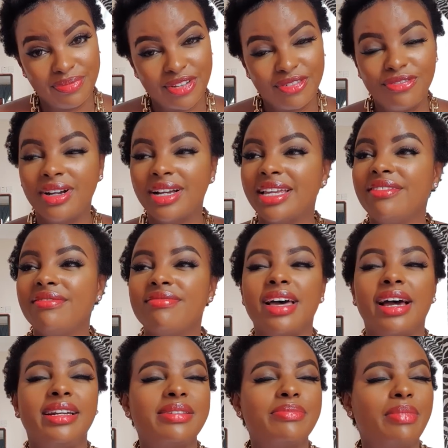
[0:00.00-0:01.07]
Forgive
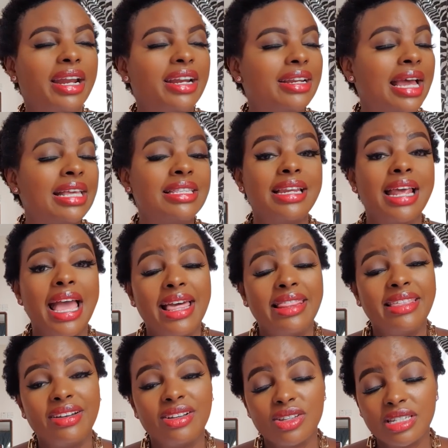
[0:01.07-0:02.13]
that man. As in,
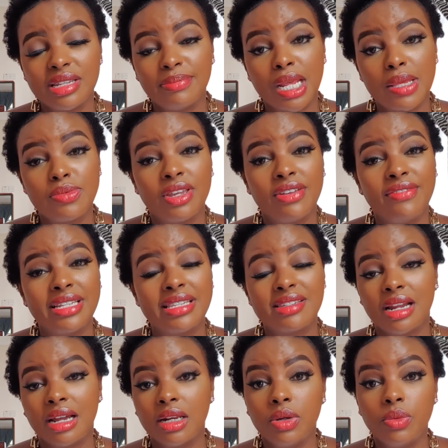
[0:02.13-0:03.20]
the reason sometimes we're even
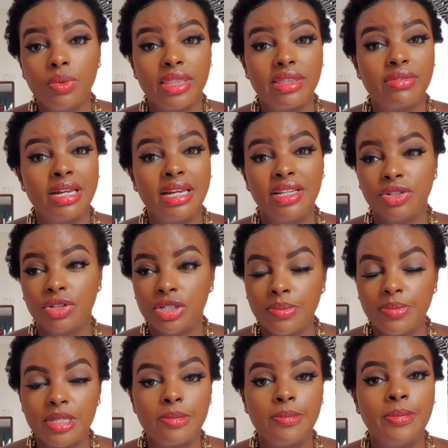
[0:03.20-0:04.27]
struggling with
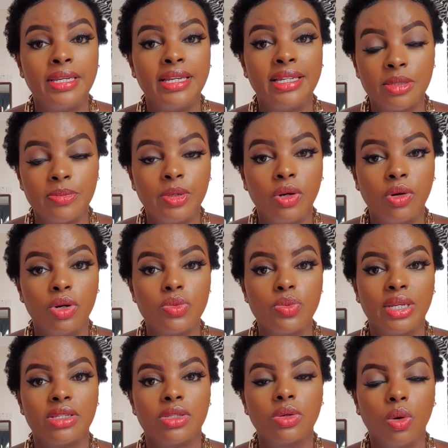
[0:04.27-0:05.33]
relationships is because we're
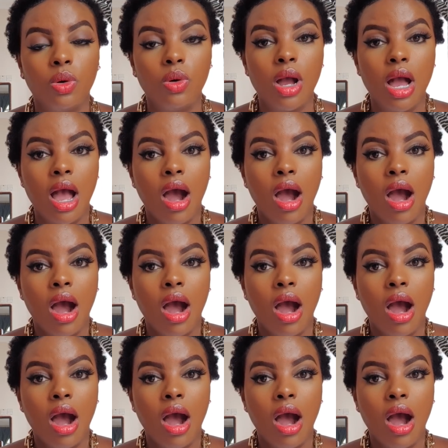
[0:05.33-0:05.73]
so